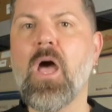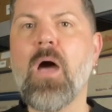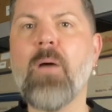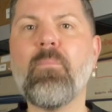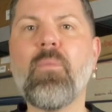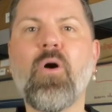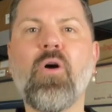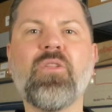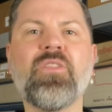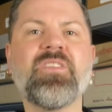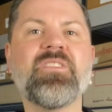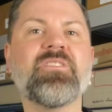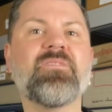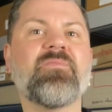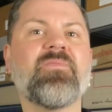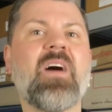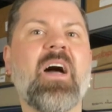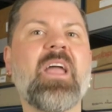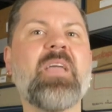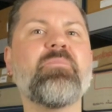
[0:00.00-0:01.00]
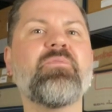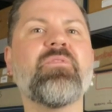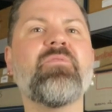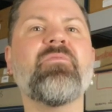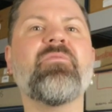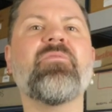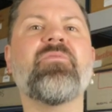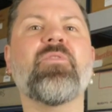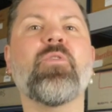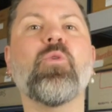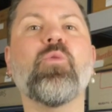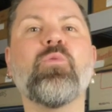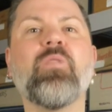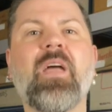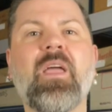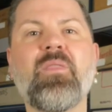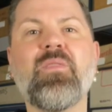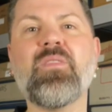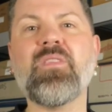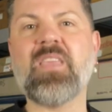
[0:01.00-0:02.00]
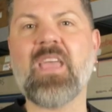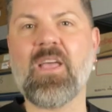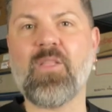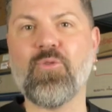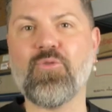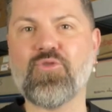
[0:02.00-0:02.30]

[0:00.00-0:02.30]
Pauline's vibrant full-length yellow